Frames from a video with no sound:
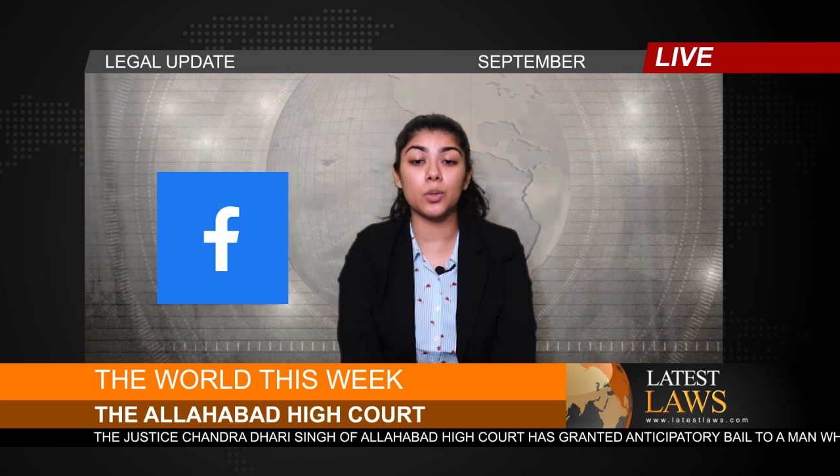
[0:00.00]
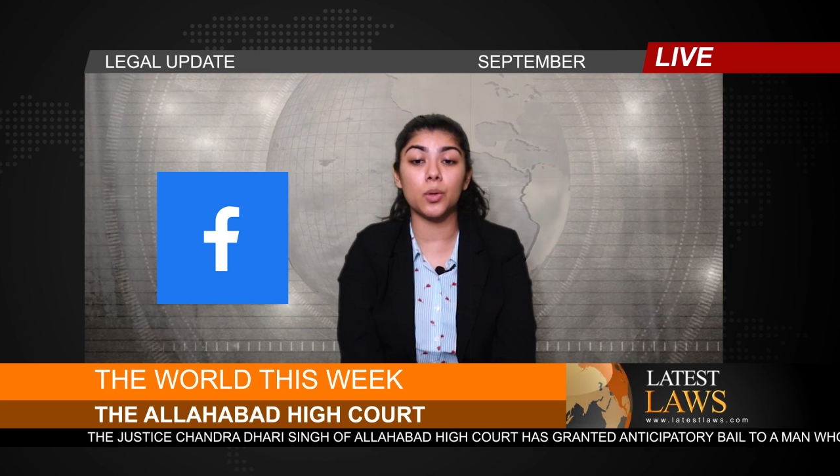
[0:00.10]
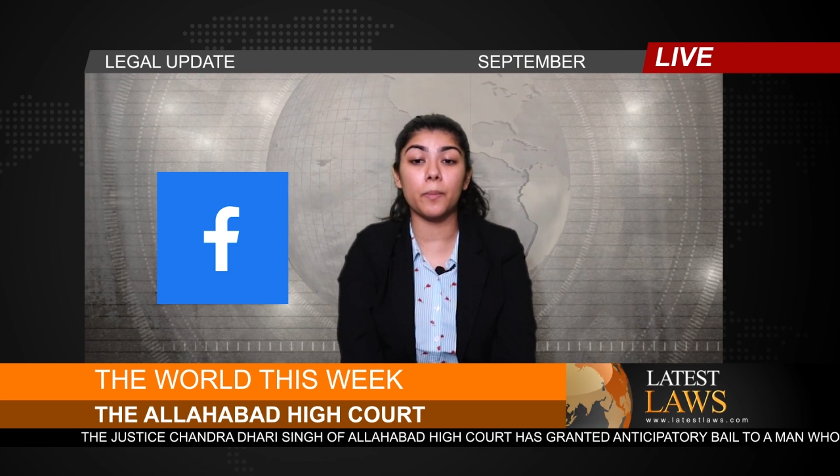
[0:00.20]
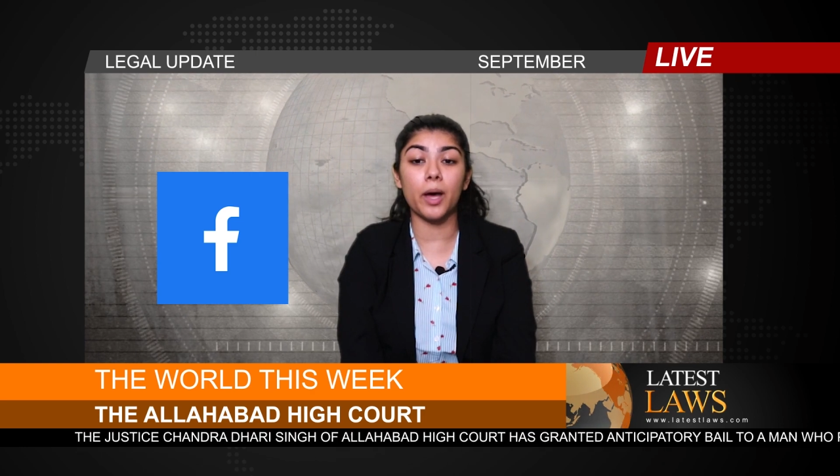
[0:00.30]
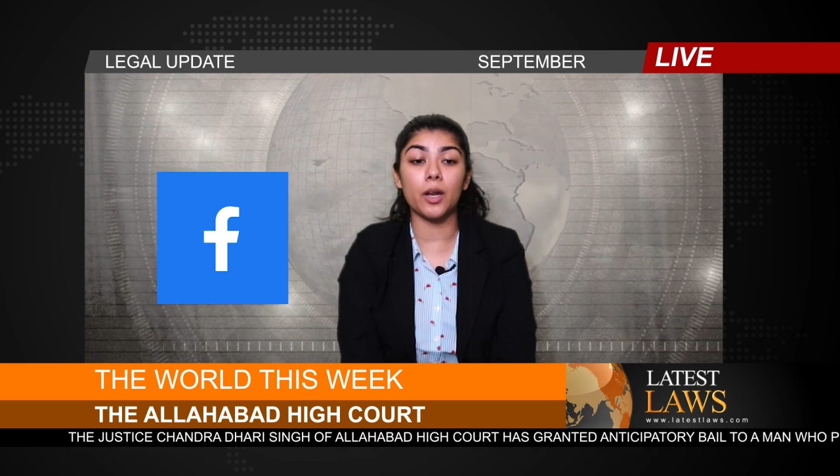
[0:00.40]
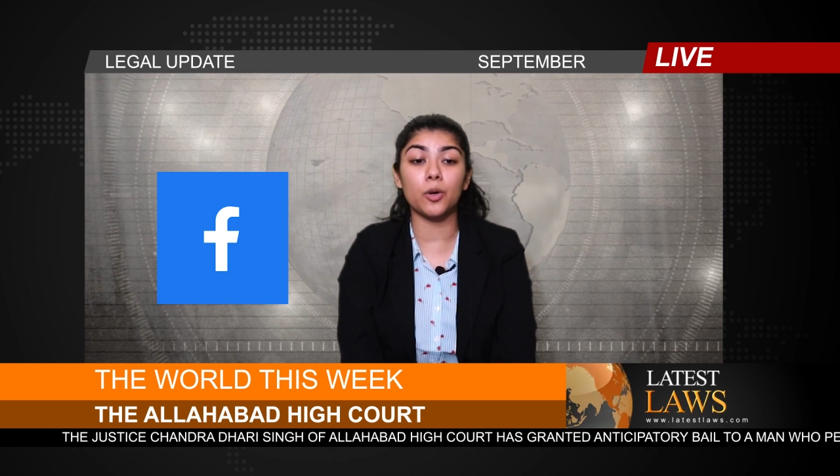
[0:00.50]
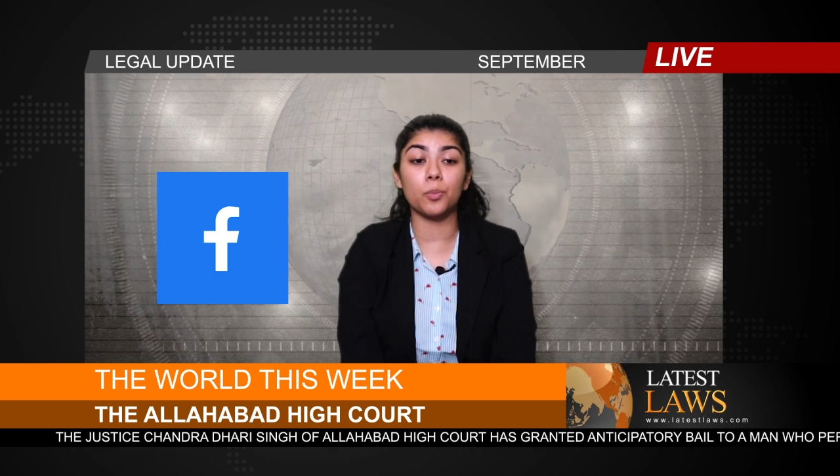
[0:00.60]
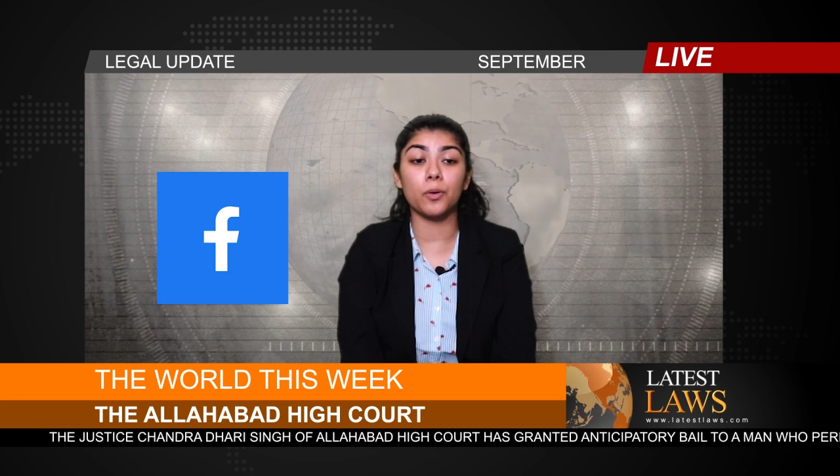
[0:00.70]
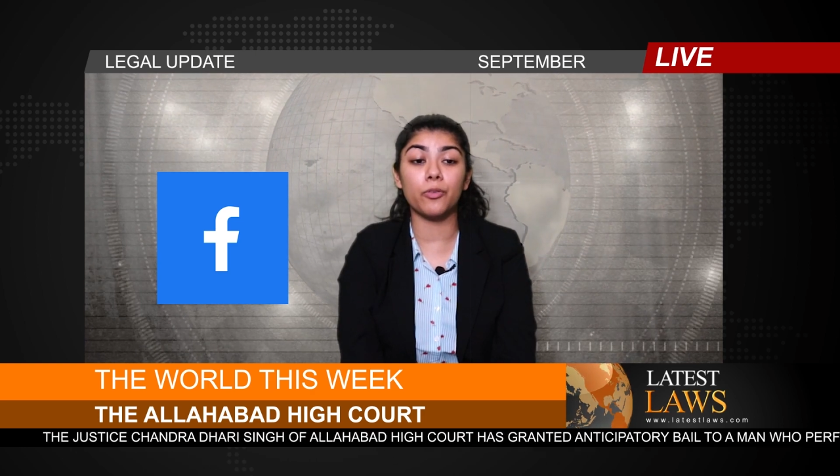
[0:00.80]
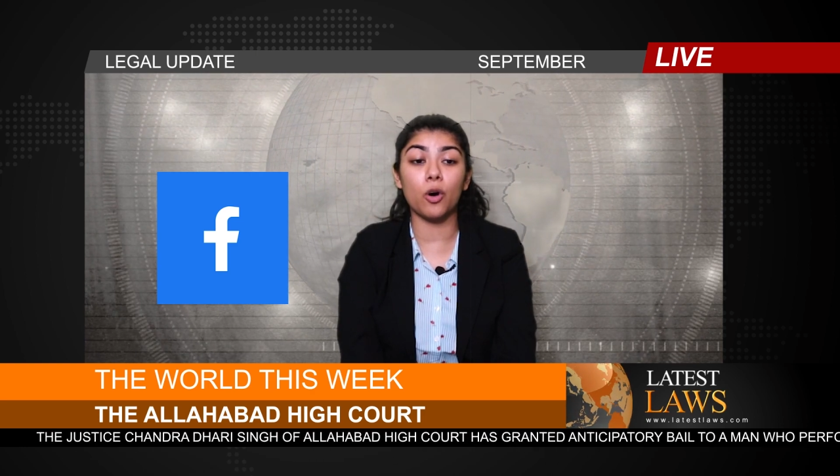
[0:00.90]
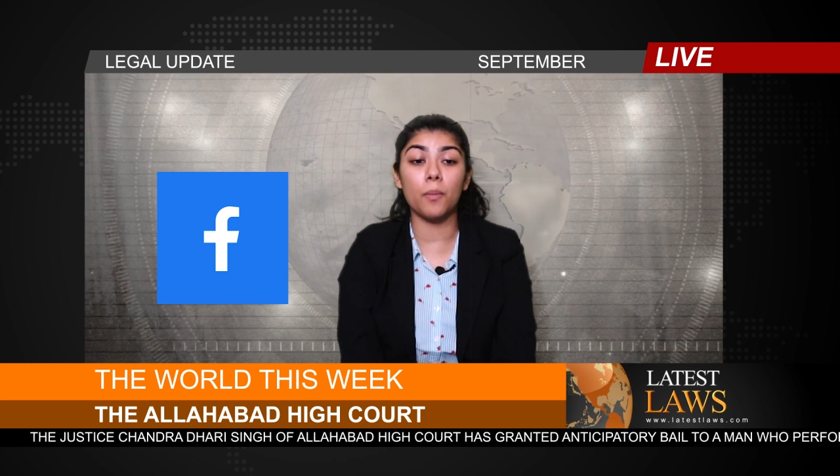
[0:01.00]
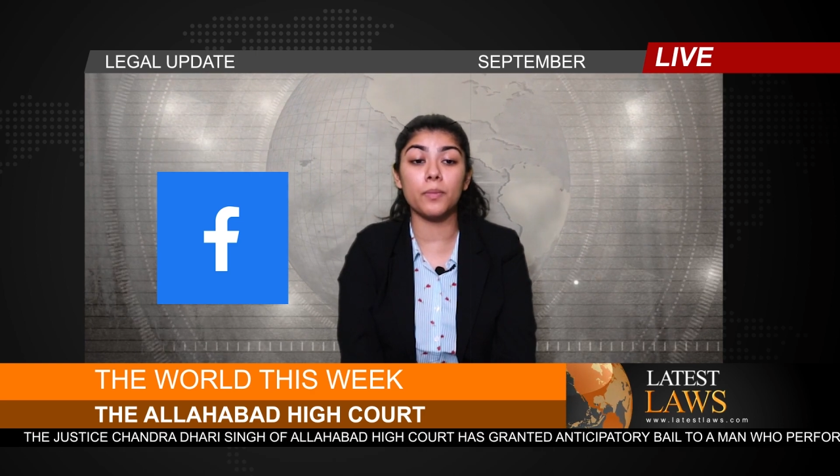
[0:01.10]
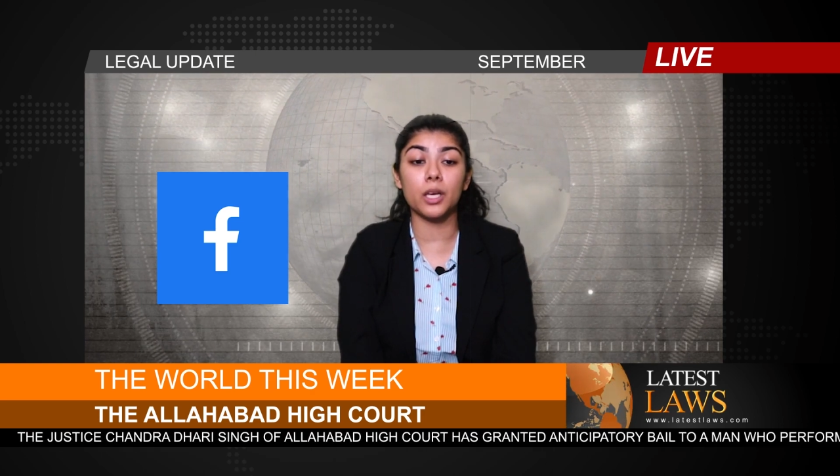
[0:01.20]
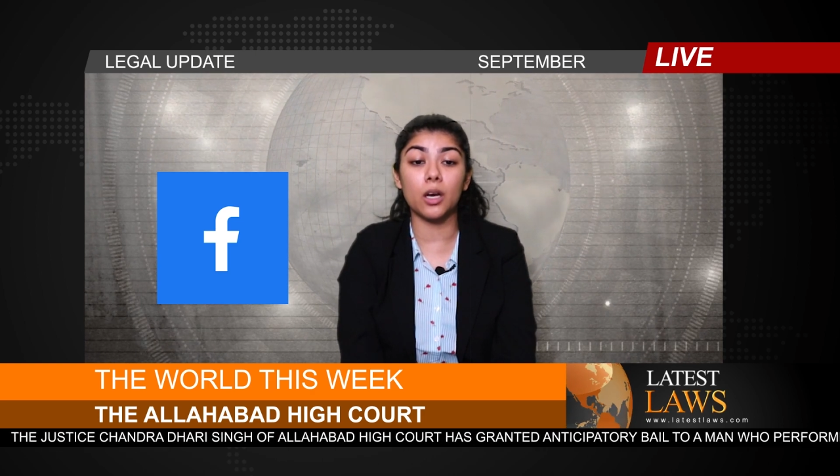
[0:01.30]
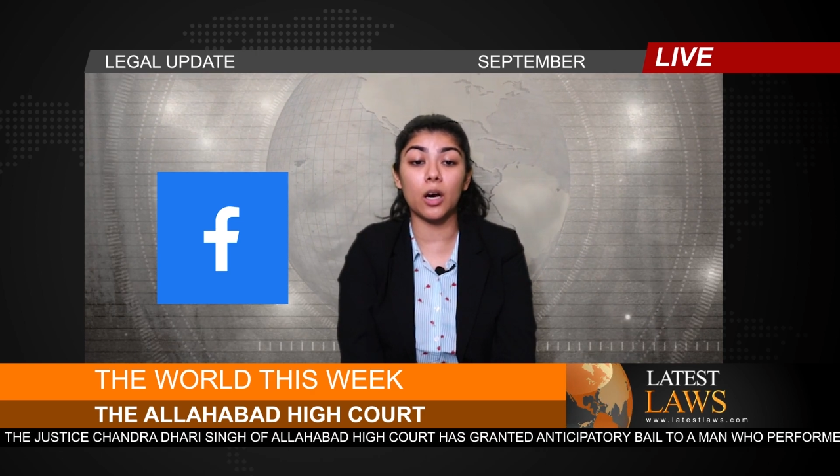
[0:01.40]
to a man who
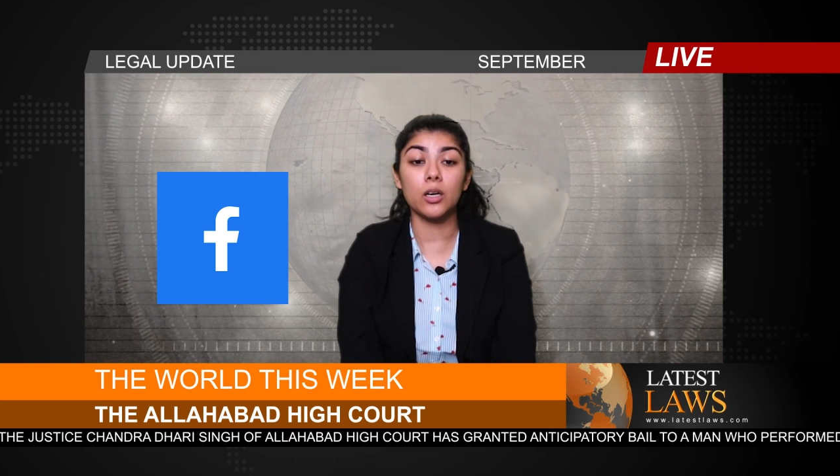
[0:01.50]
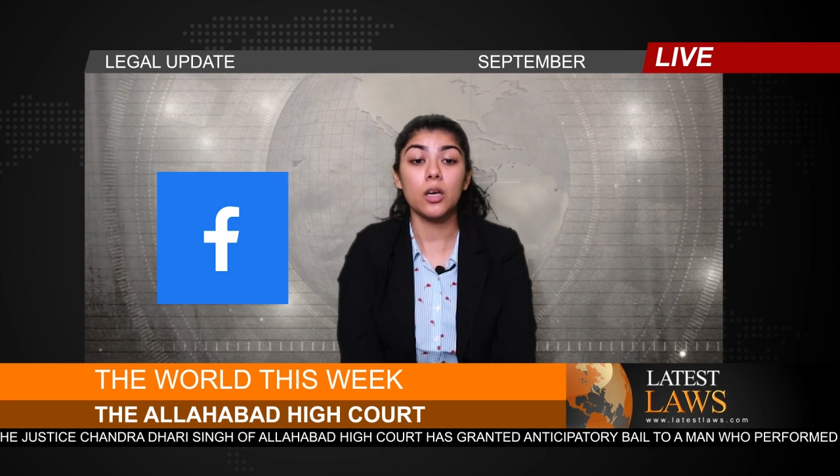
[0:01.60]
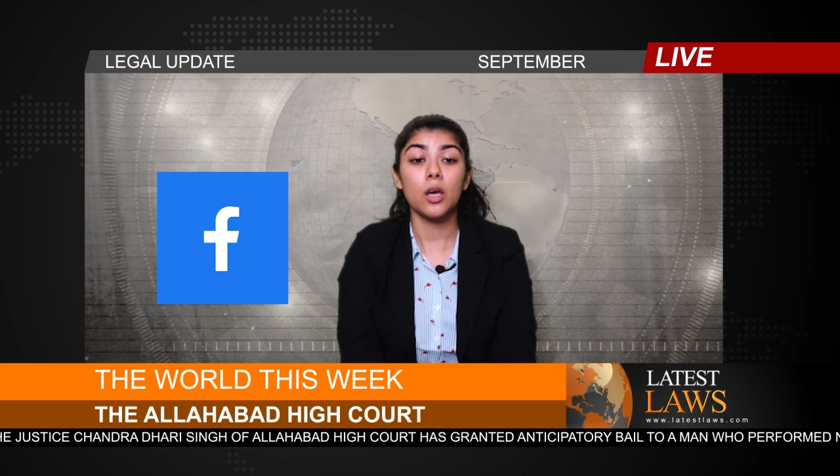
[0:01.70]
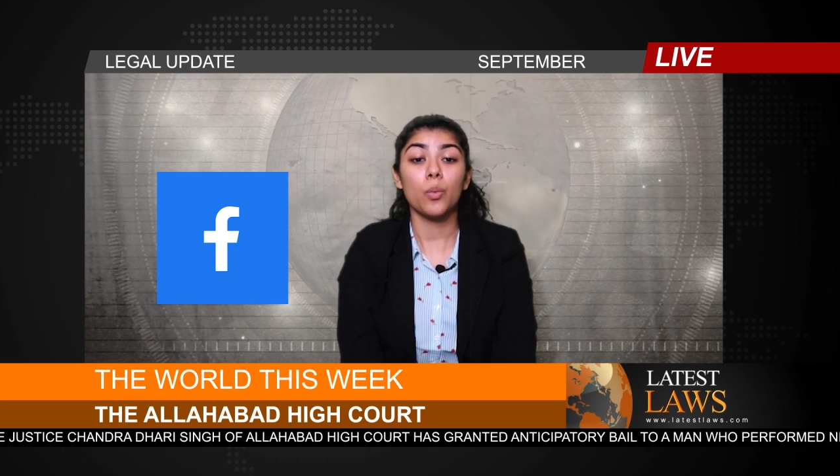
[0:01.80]
performed nikah